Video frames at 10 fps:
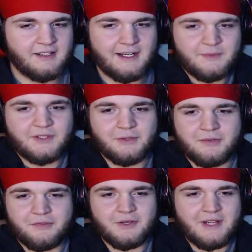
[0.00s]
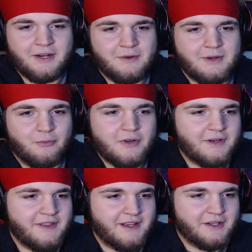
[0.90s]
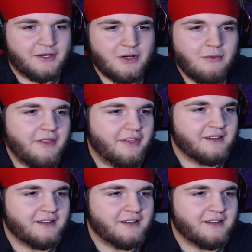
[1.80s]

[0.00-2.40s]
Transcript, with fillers: I'm so confused. I don't. Where are they gonna go with